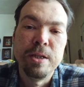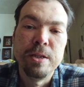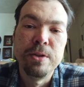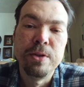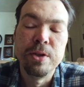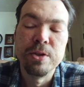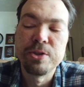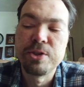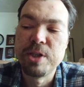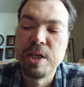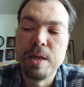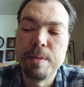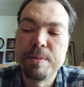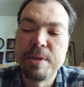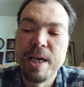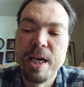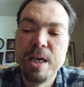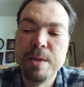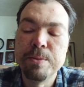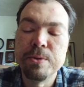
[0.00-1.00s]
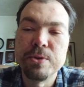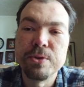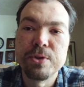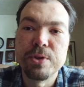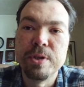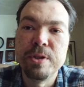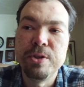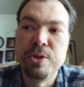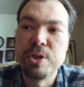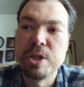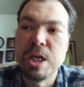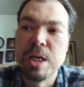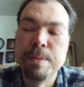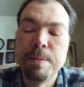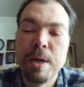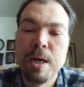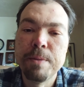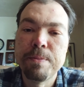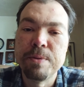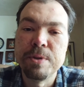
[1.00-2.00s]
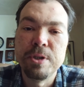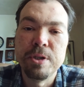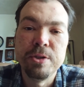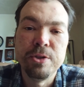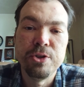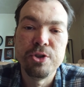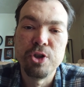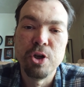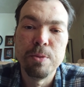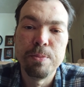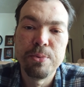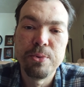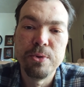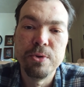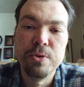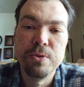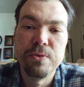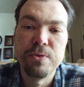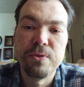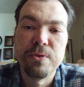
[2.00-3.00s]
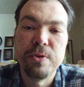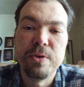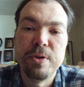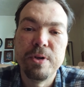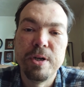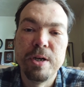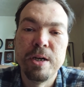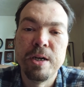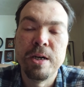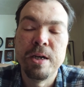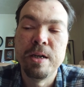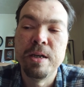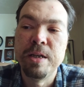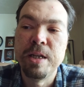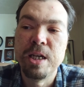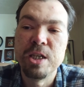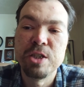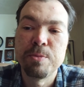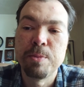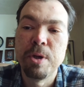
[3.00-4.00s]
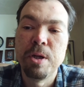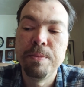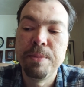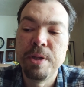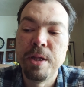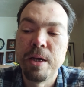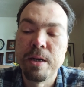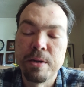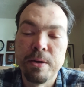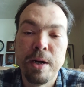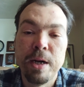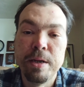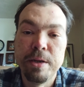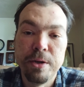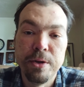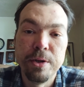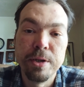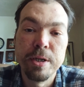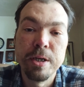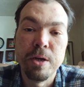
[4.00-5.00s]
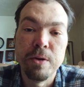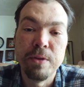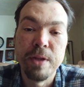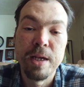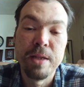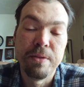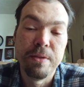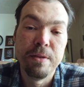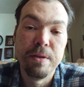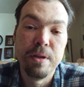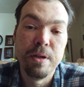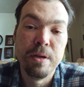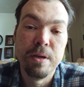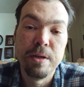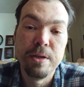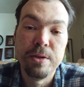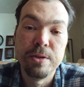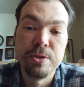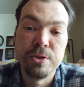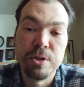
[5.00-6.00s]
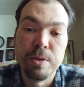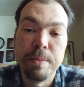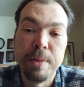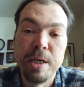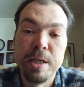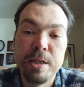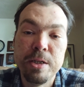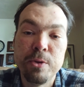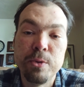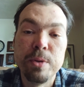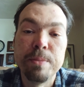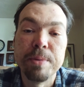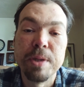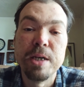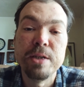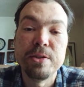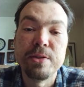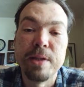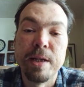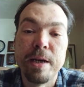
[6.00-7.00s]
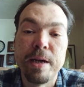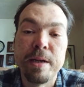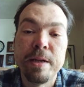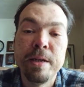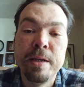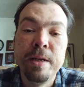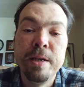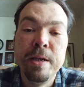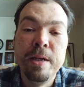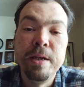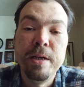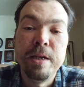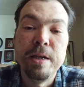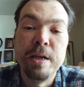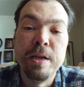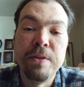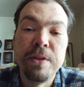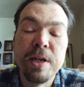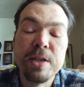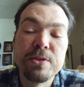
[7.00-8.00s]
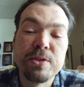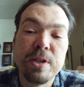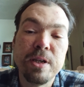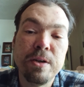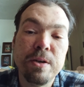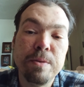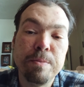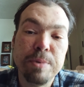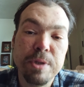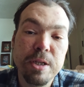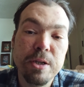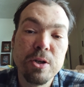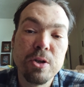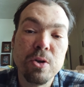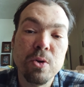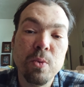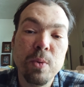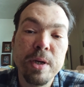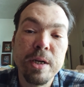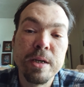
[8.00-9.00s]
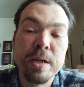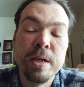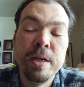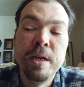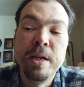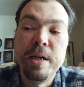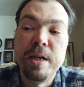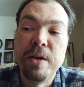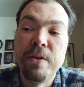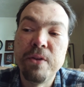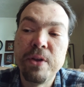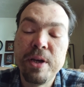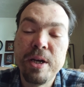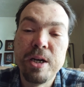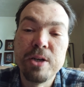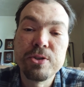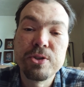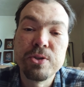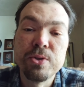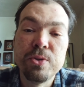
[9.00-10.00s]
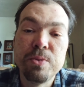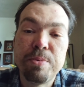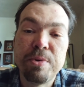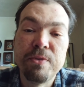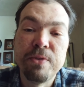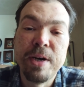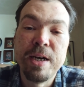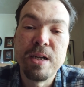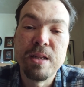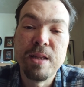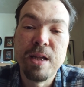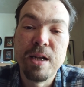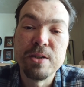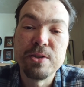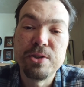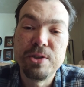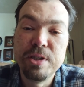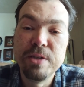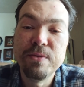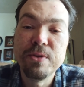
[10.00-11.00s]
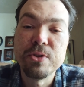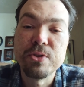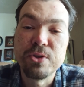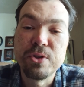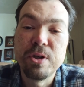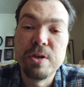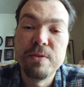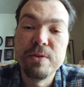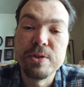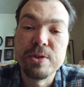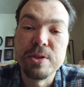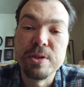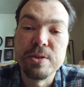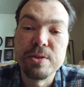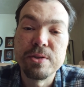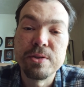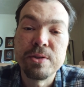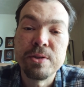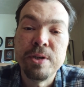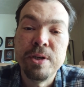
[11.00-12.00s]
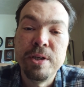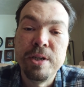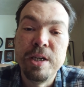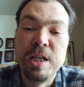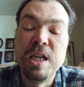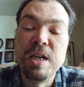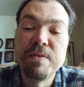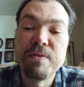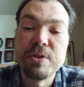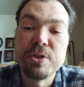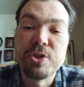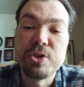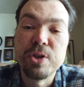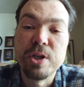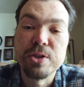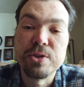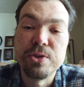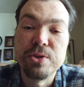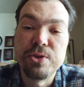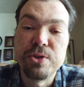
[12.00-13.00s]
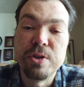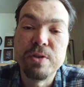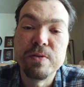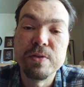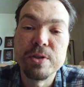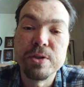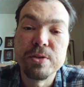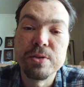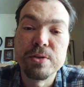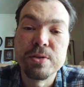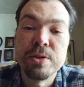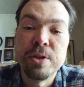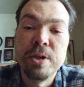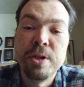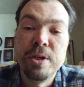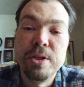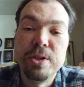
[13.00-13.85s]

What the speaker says: They'll set up tables, and you come up and you show proof, and Hezbollah will be like, all right, here you go. Here's the money to replace that. And that's the political wing. And they also provide a lot of civil services and infrastructure services